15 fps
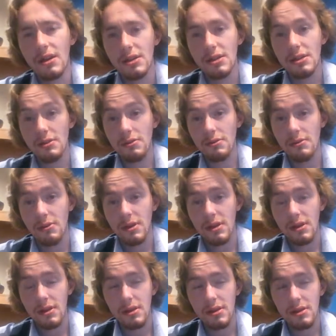So,
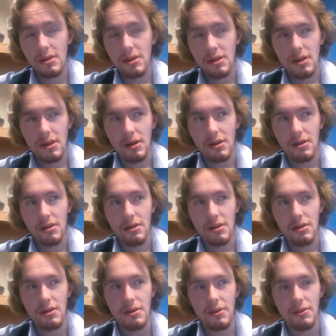yeah.
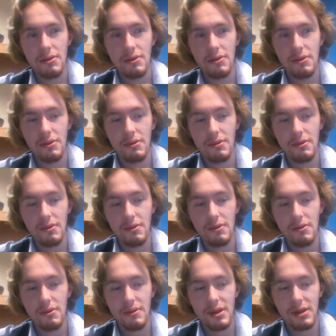
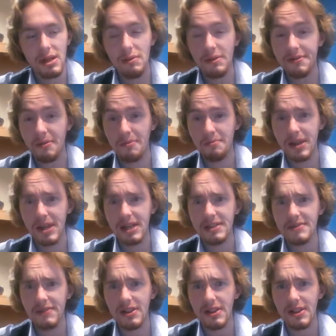Can't believe how
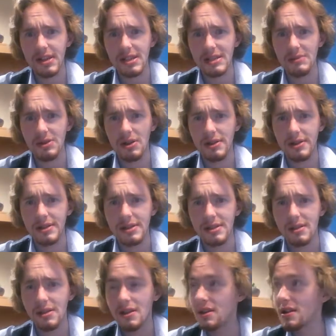peaceful it is, to be honest.
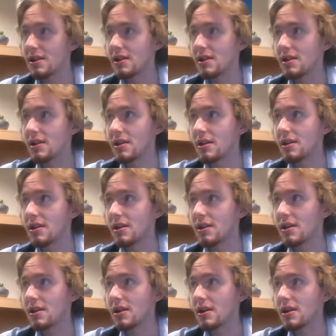
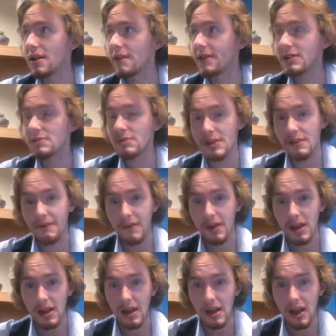If this was a,
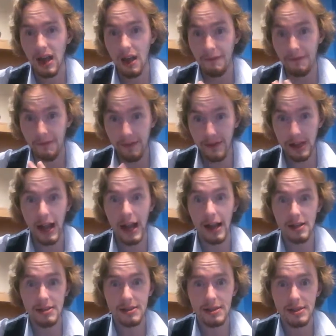a
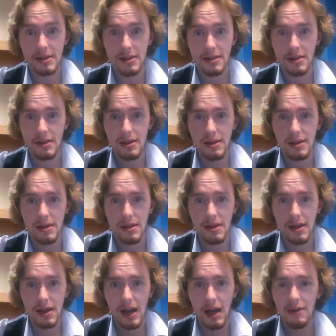flat,
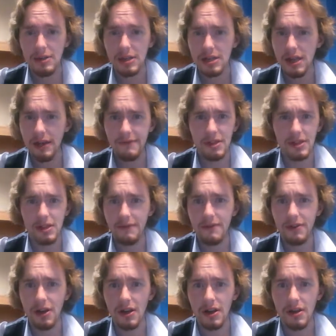I would love to live
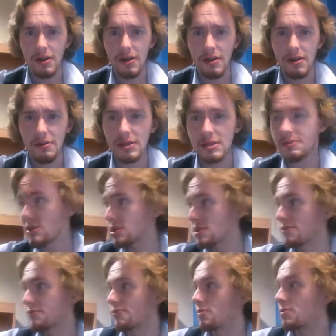here.
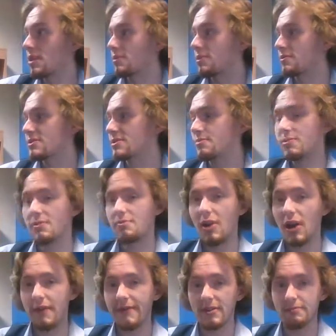Especially the room I'm in, it's really a
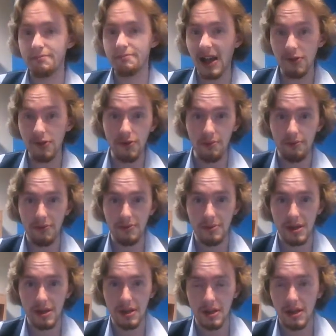perfect bedroom for
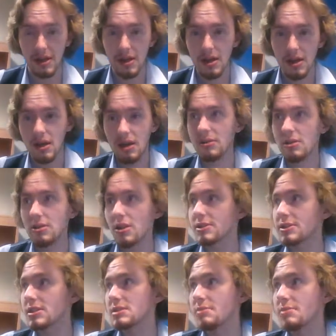me.
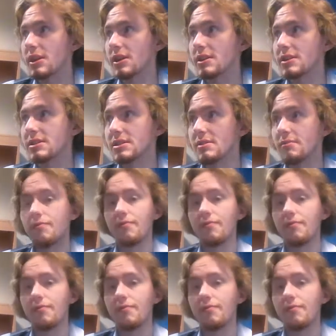Lots of space.